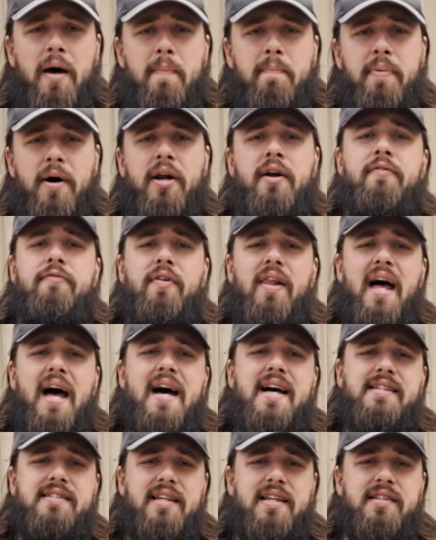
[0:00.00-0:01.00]

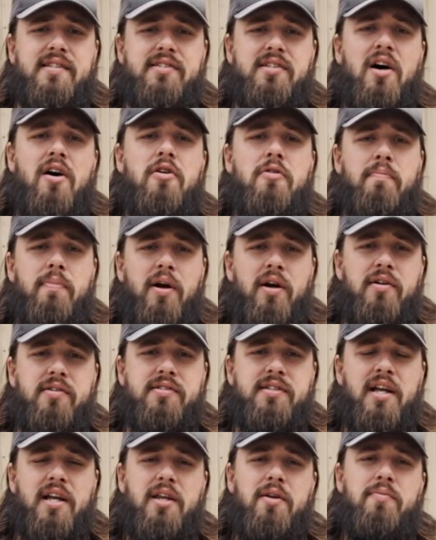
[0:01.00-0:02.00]
butterflies and songbirds.
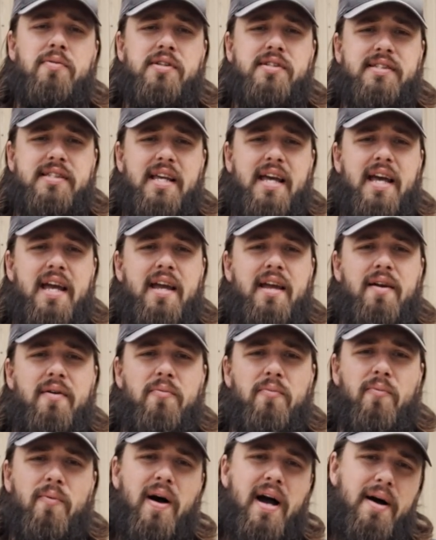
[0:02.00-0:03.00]
Now, you would say,
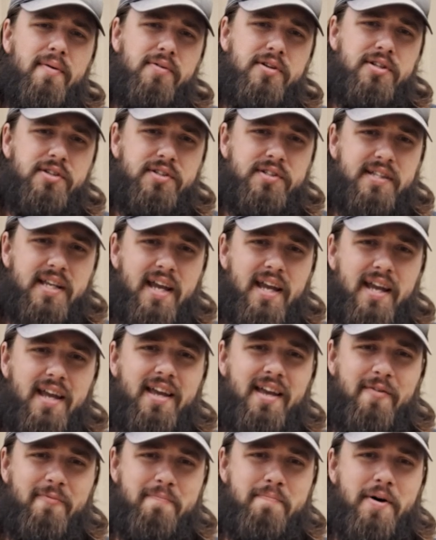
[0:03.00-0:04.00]
why would you say
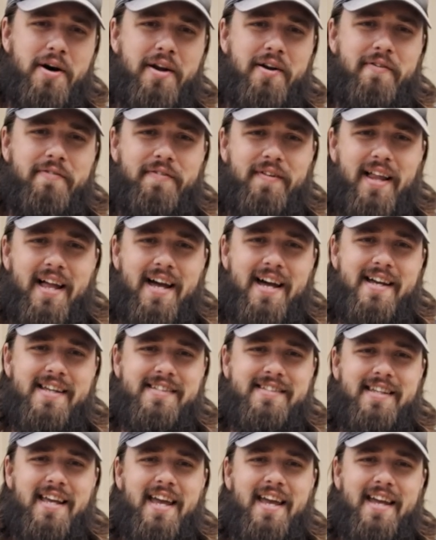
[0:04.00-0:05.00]

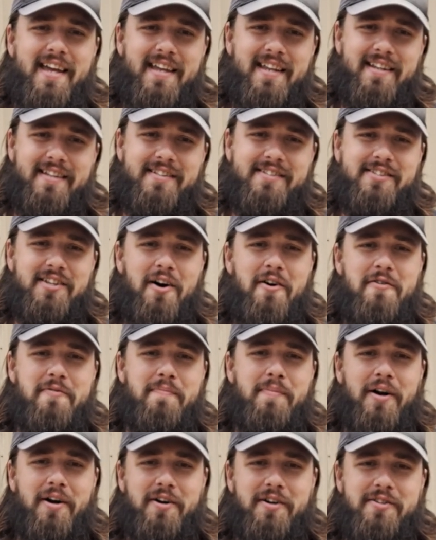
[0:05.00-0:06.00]
butterflies and
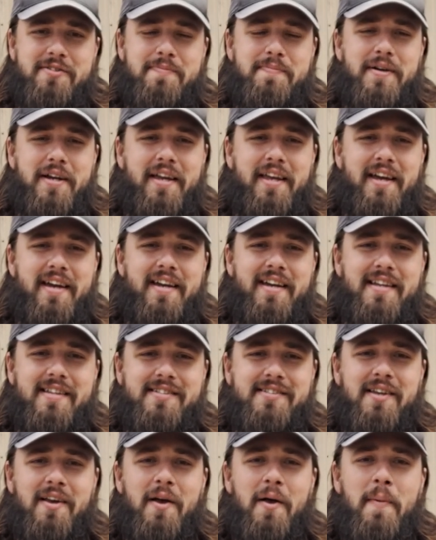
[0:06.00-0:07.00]
songbirds?
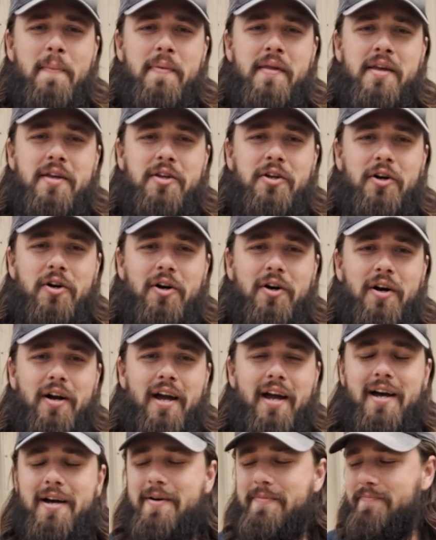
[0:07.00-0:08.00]
Because you're,
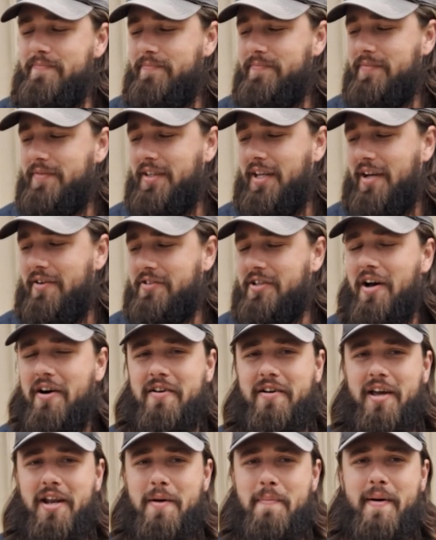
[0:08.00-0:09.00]

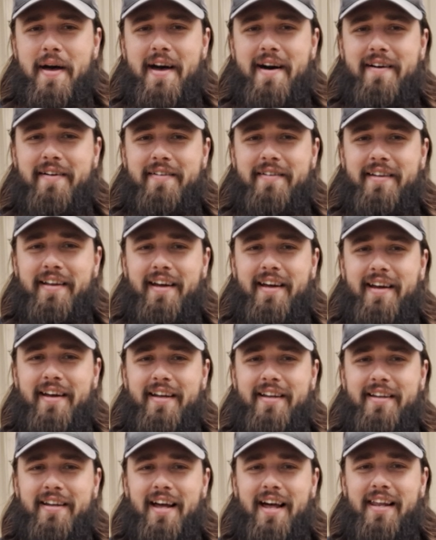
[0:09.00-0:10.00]
talking about
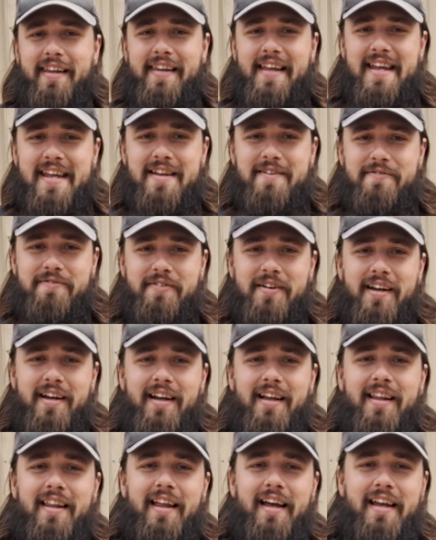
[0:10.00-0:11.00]
a leaf.
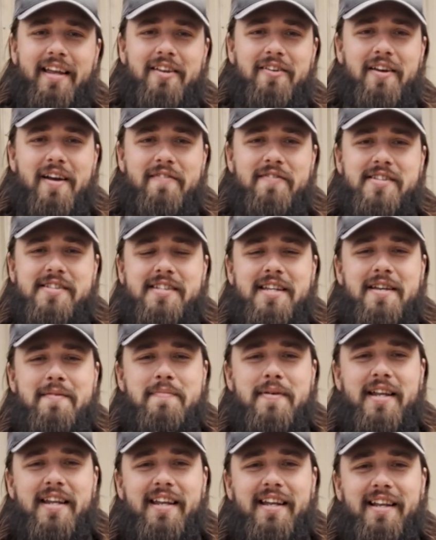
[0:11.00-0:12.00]
Like, you haven't seen
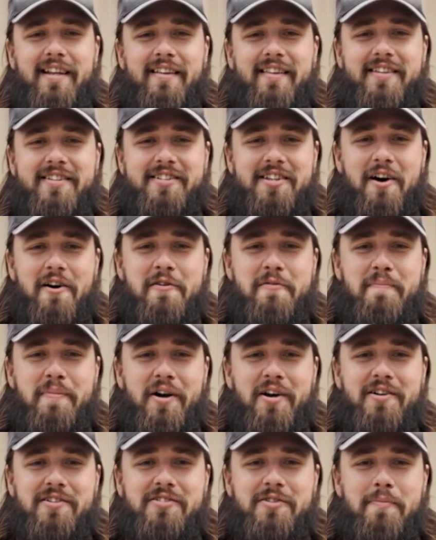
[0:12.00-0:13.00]
many
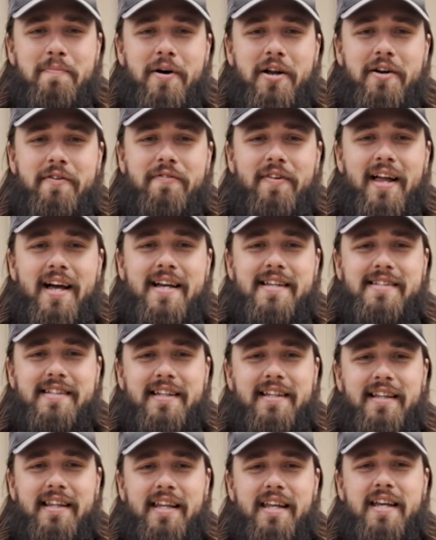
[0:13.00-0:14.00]
songbirds or butterflies
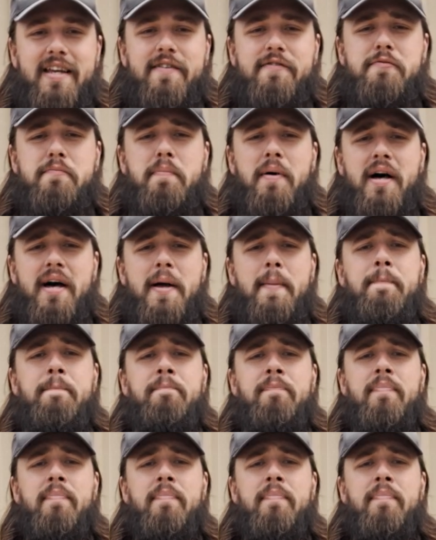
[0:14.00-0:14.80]
eating leaves, but